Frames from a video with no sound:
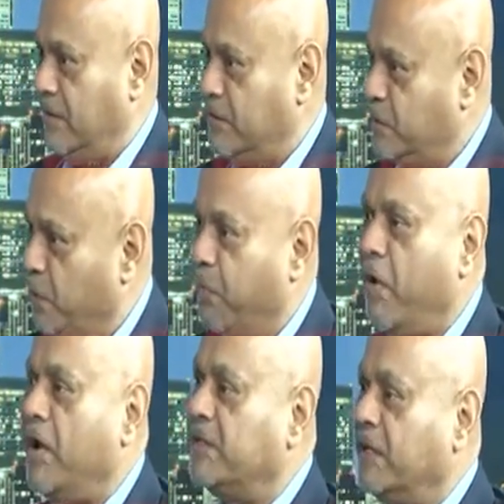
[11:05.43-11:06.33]

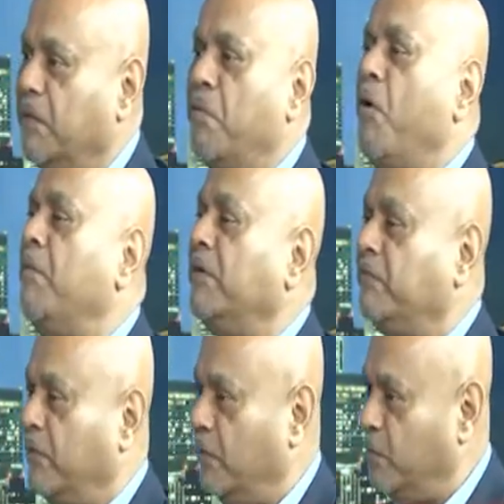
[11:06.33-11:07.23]
surprise at the moment
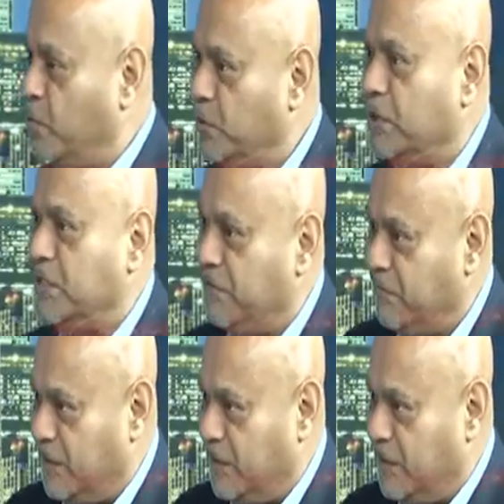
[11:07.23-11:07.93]
for who the chief